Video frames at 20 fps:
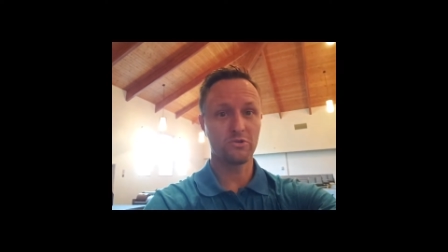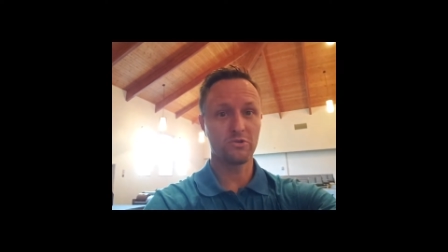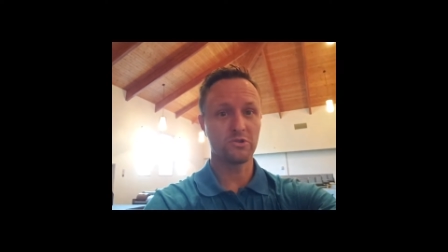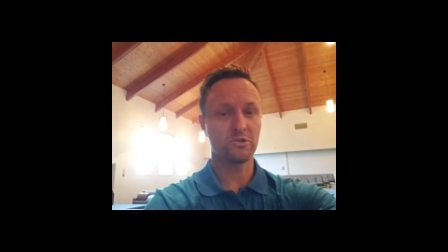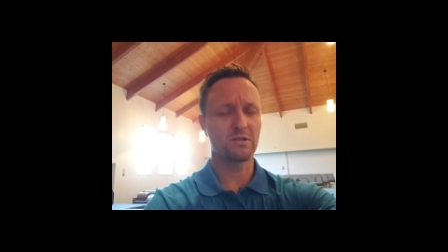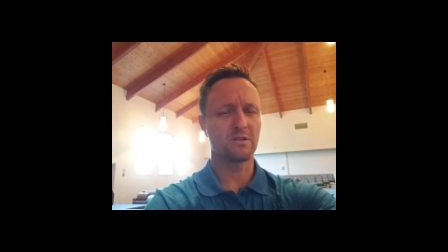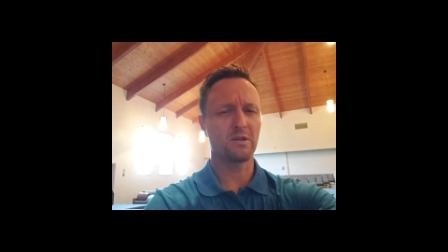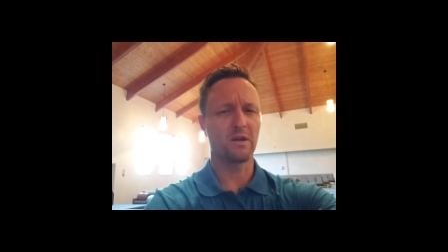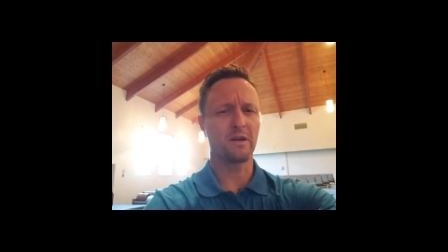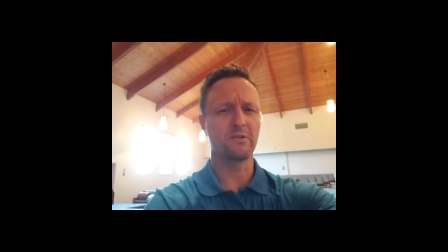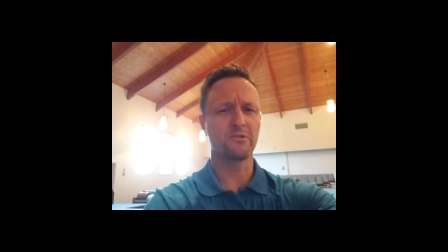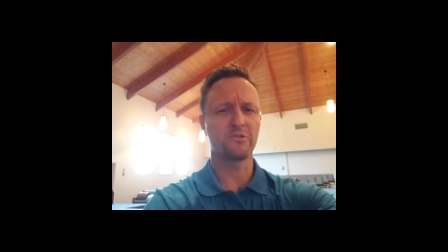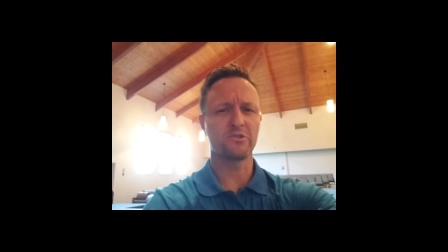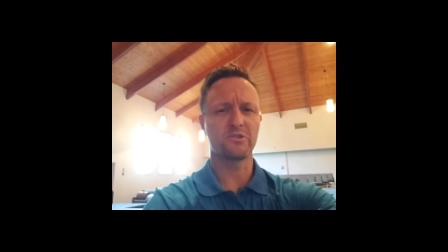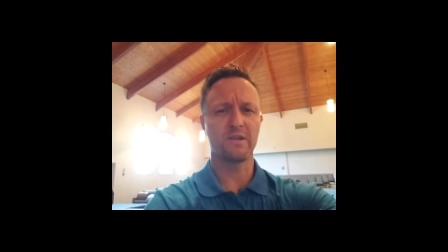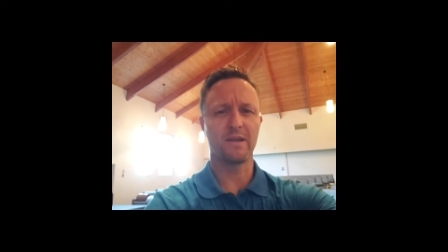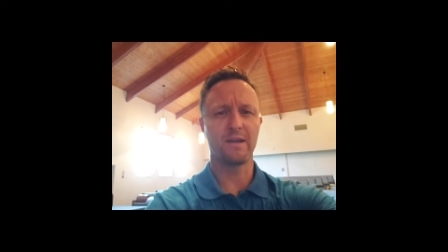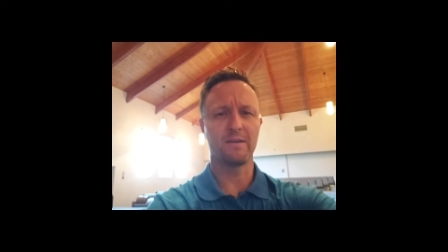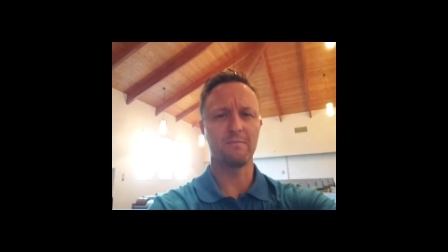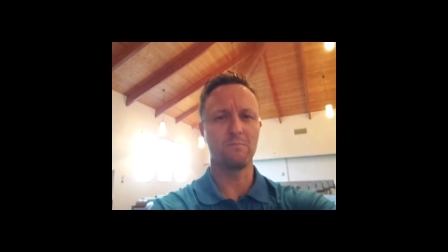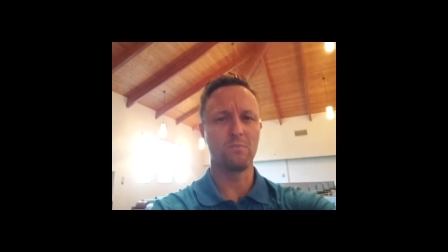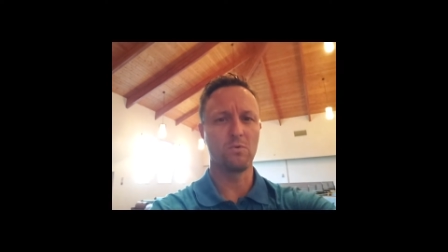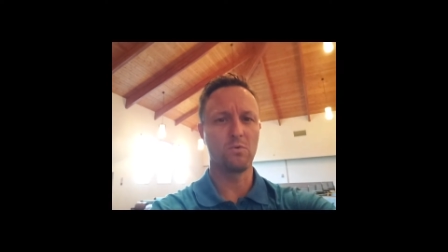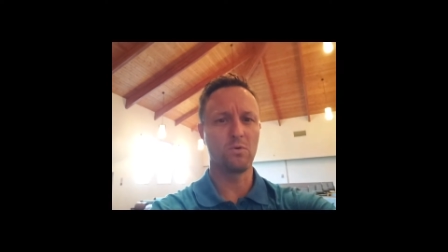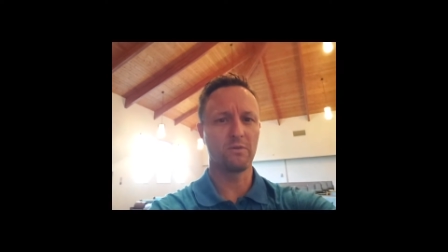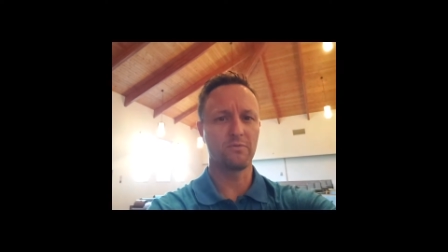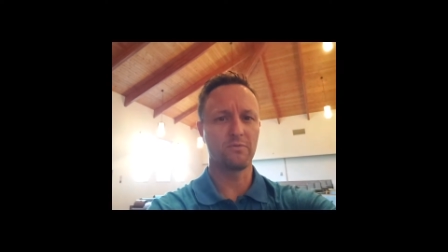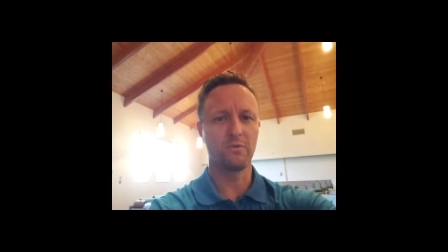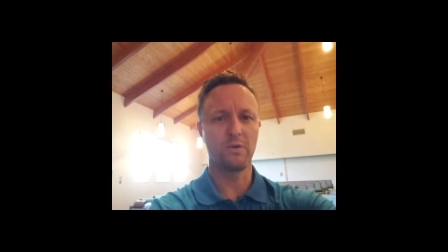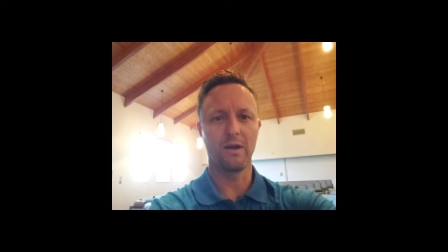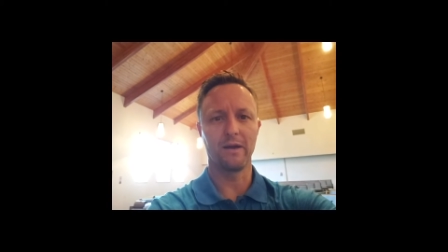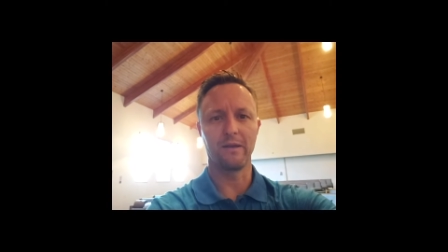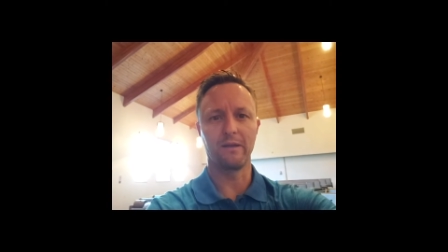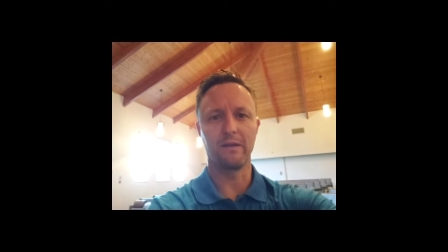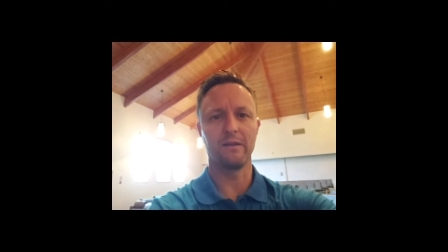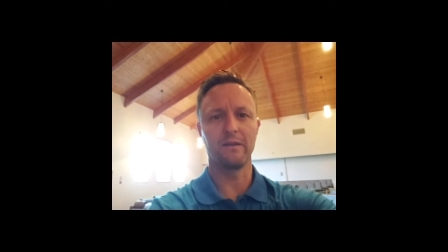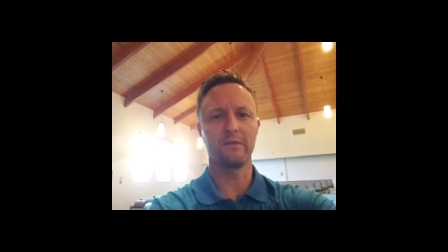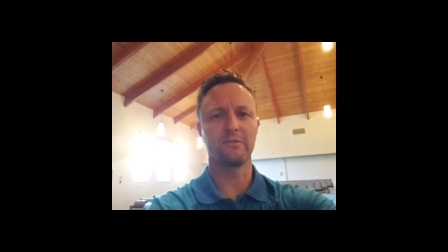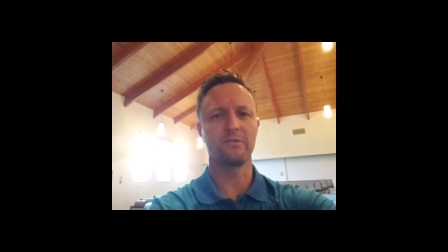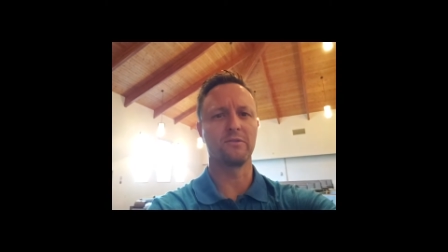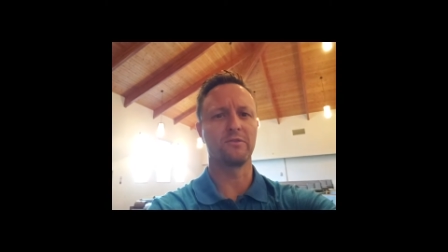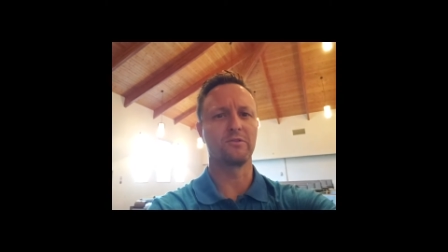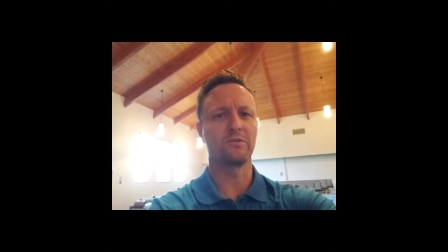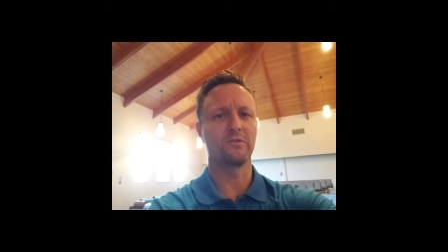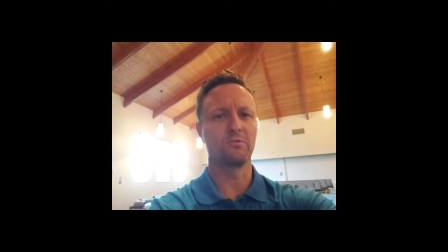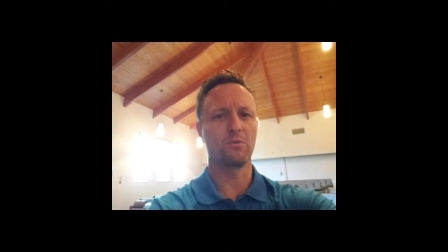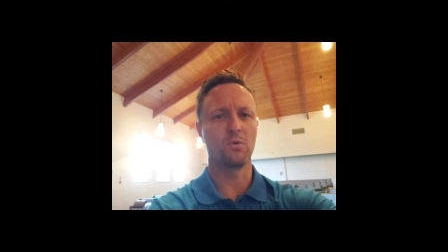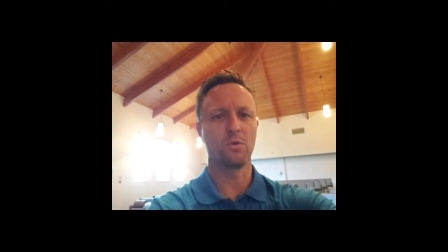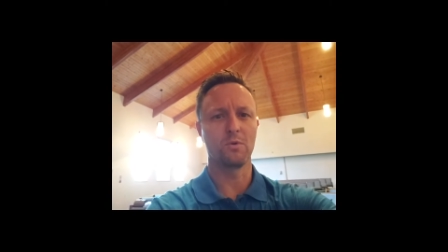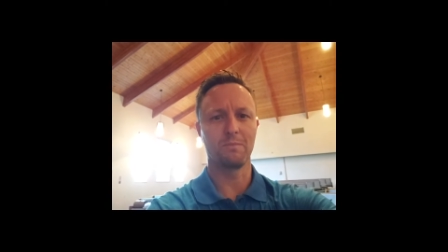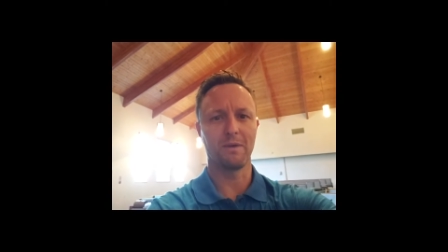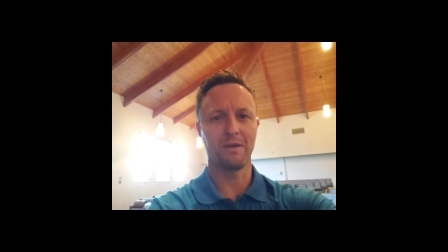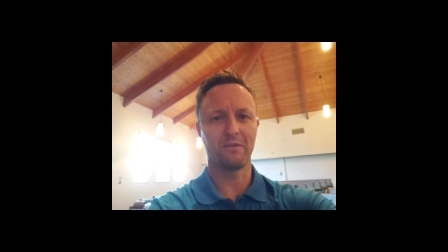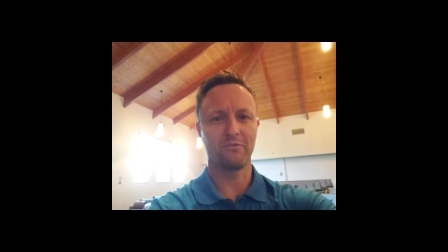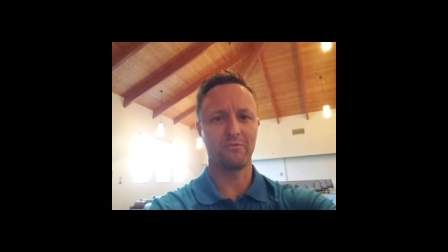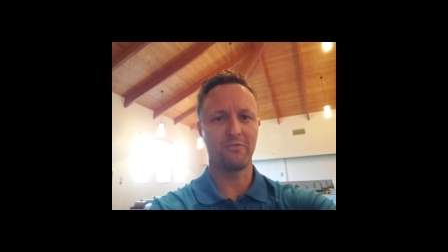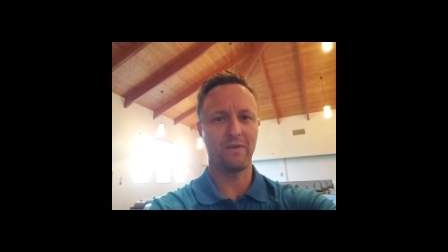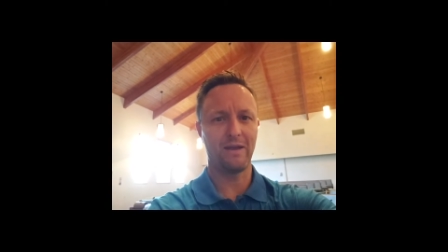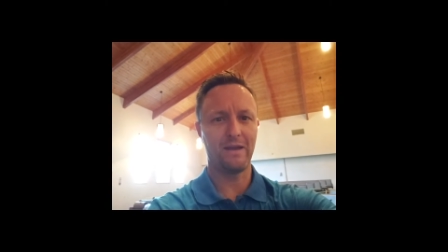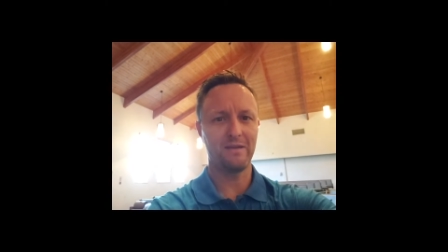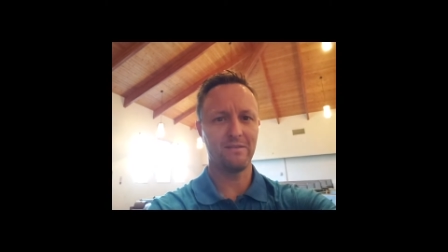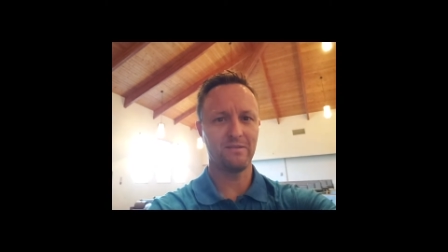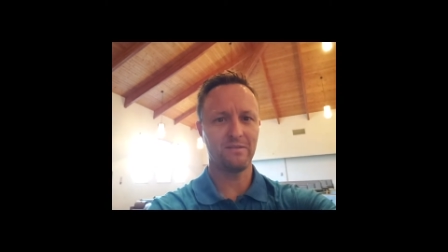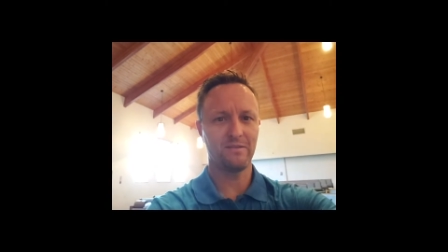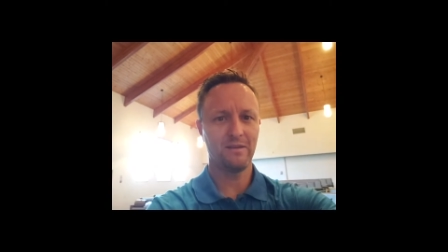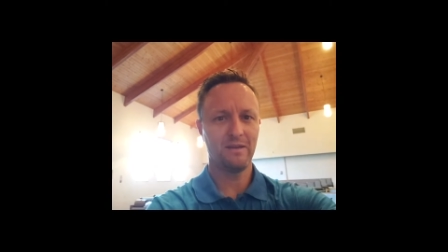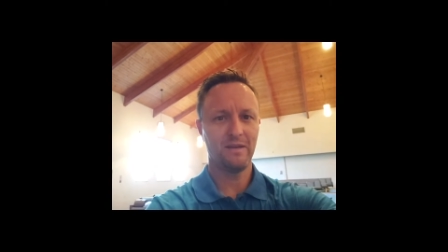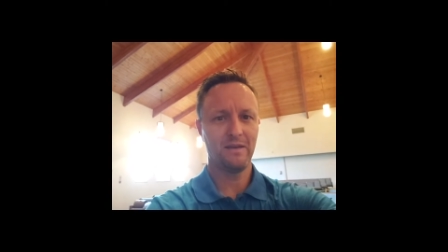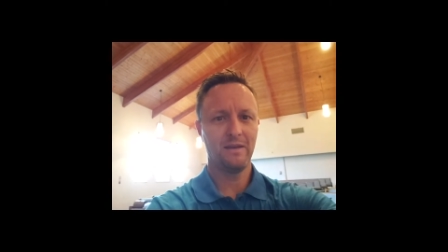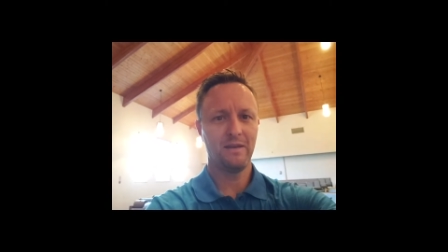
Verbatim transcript: just to understand more of who God is and to grow in my faith,